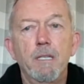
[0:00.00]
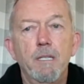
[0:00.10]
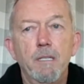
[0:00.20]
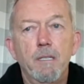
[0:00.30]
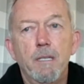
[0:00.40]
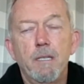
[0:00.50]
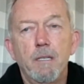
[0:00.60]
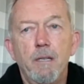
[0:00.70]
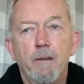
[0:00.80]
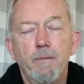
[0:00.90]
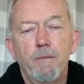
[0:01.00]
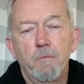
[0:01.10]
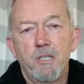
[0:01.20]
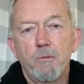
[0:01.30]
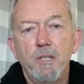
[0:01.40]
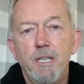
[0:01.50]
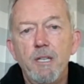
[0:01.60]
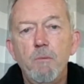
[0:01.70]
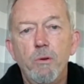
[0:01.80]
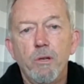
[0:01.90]
from his
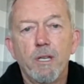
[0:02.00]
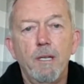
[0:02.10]
3D work,